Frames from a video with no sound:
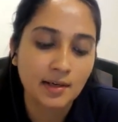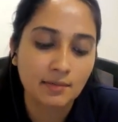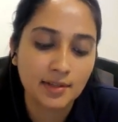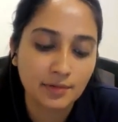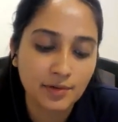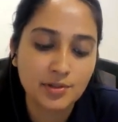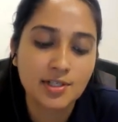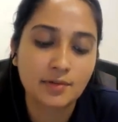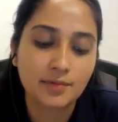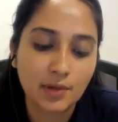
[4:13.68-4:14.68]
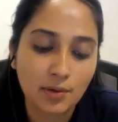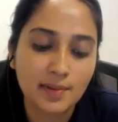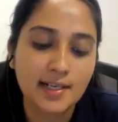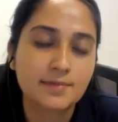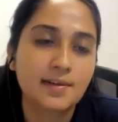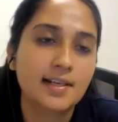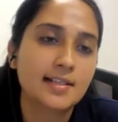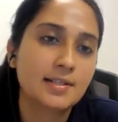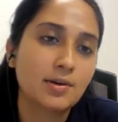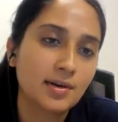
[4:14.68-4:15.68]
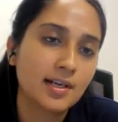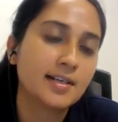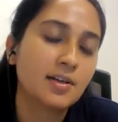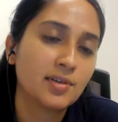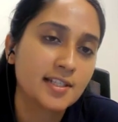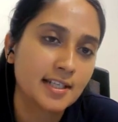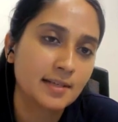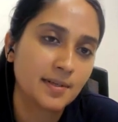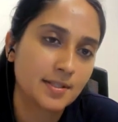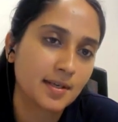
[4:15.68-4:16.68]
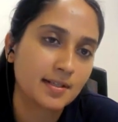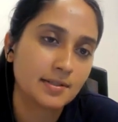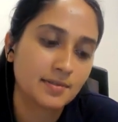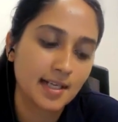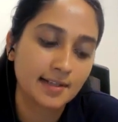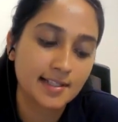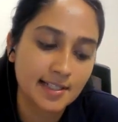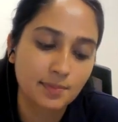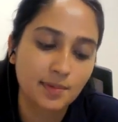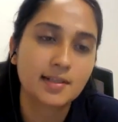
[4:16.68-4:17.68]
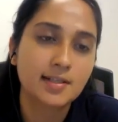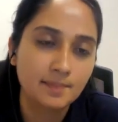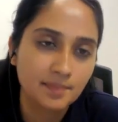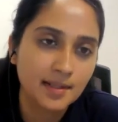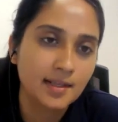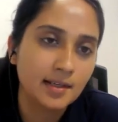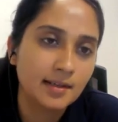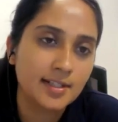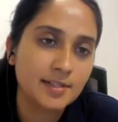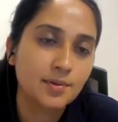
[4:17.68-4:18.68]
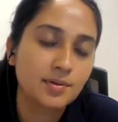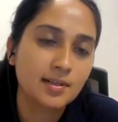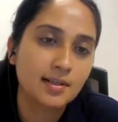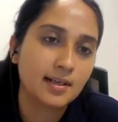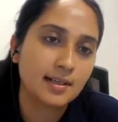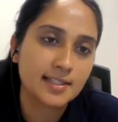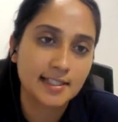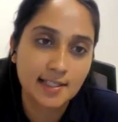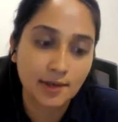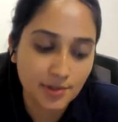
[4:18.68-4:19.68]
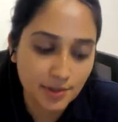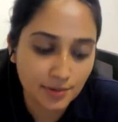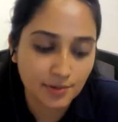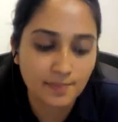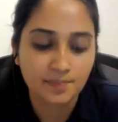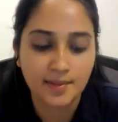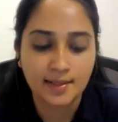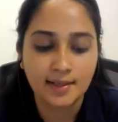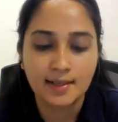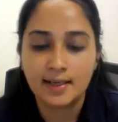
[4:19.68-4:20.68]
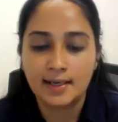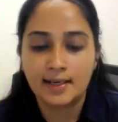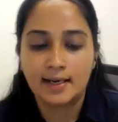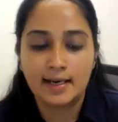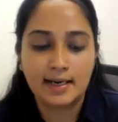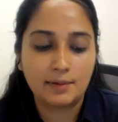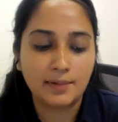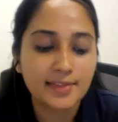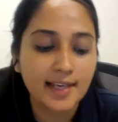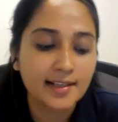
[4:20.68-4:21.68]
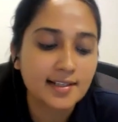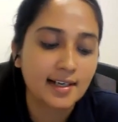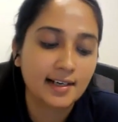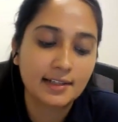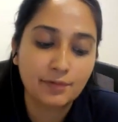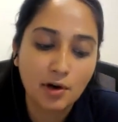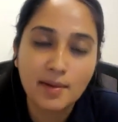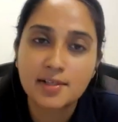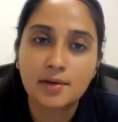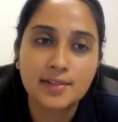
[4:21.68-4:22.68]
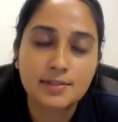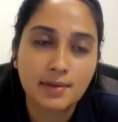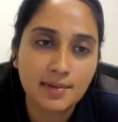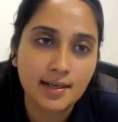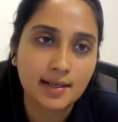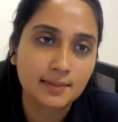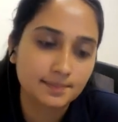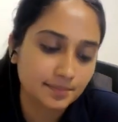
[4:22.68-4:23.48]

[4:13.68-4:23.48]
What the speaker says: with a fusion of global as well as local and holistic perspectives. And this is what this book sets out to do. With that, the format of this webinar